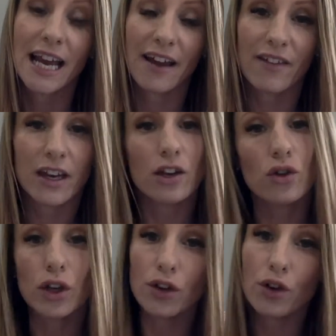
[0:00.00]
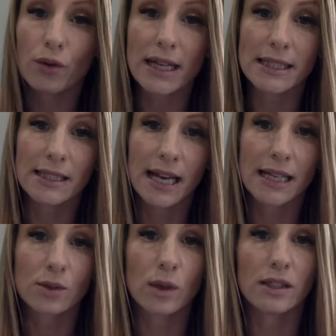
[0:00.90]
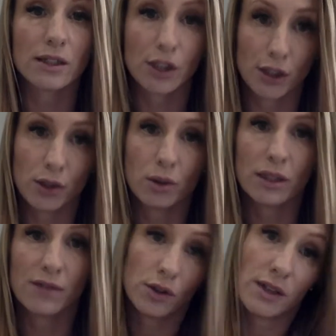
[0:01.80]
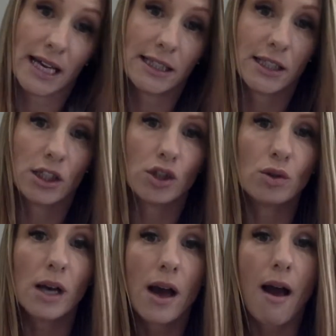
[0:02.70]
and then you could do your rising sign as well too if you'd like to.